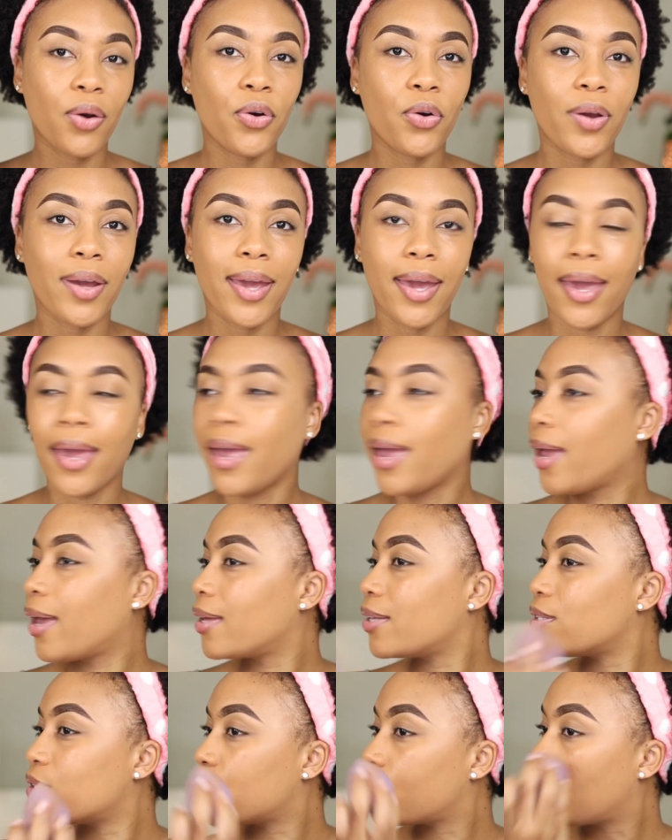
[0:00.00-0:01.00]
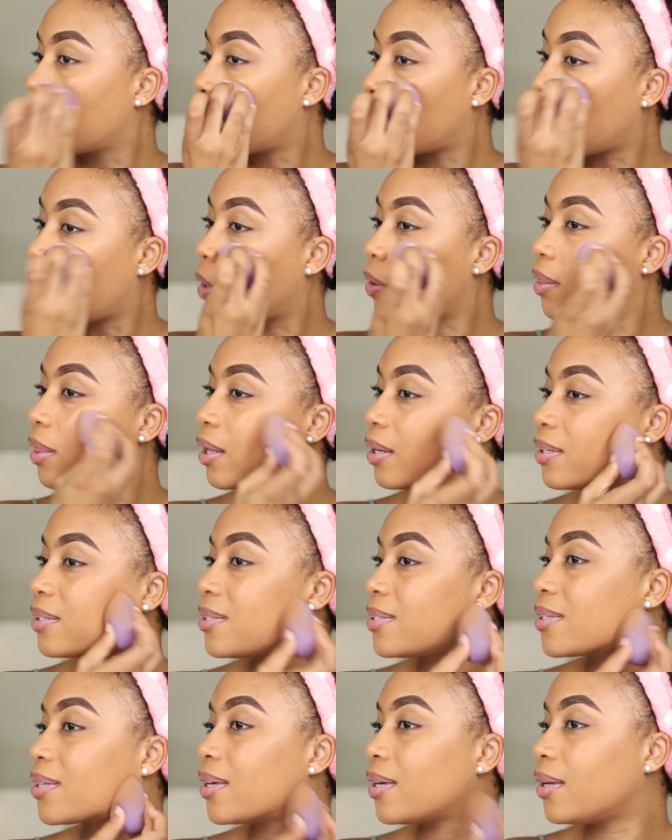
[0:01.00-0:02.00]
Okay, so now that the
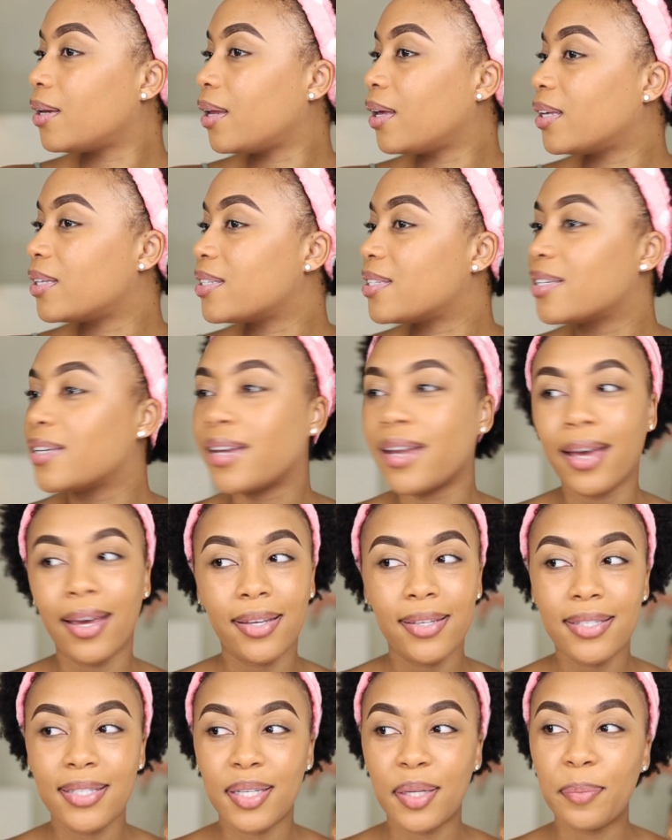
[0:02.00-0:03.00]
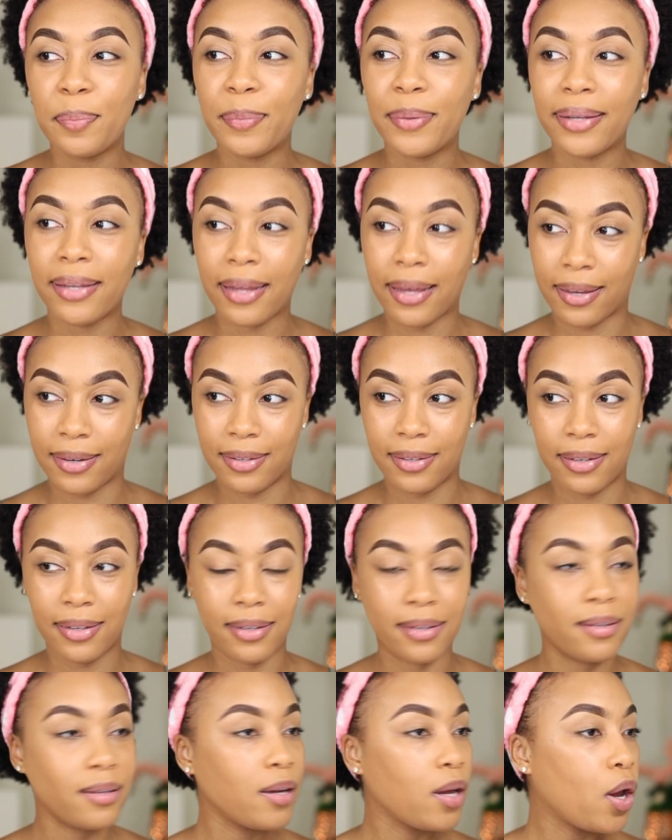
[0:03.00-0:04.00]
skin is nicely
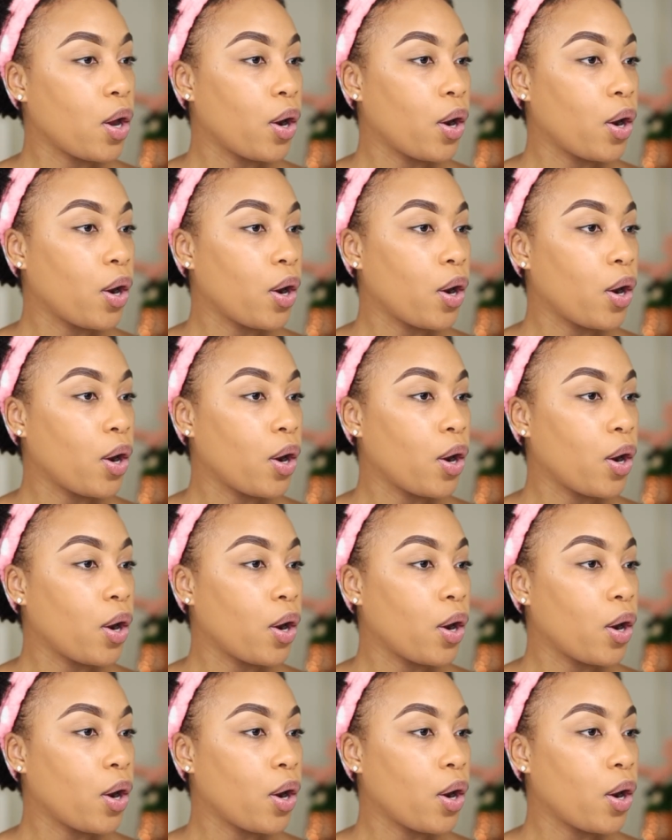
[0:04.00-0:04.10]
blended,